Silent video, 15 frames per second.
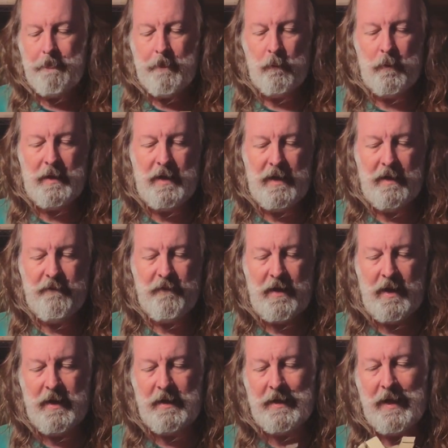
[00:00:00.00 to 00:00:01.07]
we have
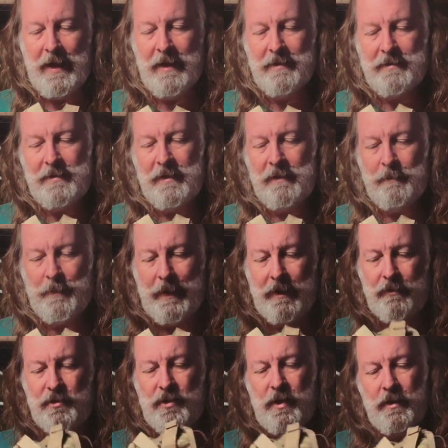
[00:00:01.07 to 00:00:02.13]
a canteen
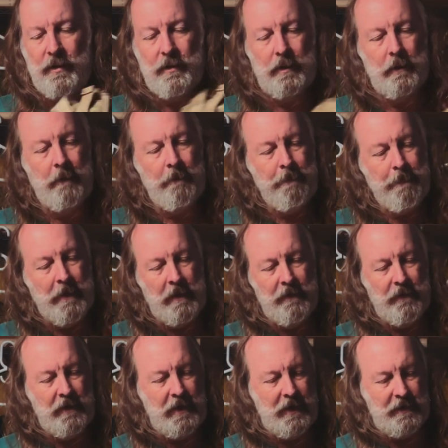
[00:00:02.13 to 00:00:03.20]
pouch here
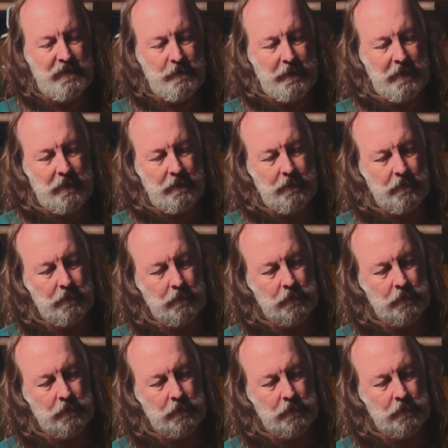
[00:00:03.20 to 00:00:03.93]
that has been